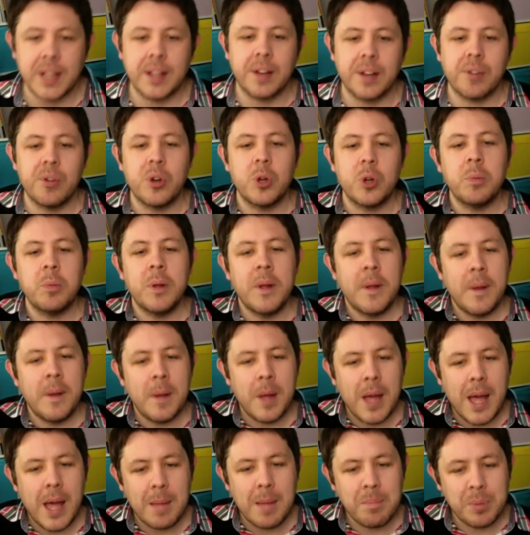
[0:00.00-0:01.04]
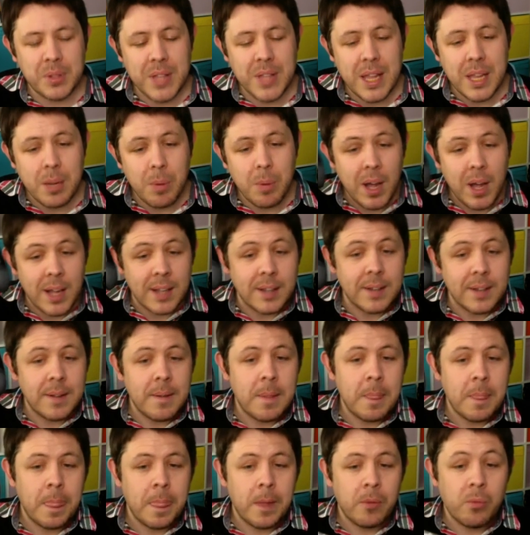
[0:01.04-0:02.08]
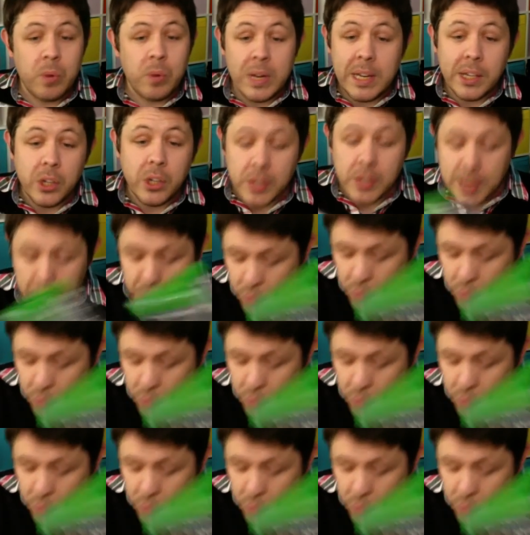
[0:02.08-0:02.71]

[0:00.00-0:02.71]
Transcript: the room. But there you are. Really good. And I'm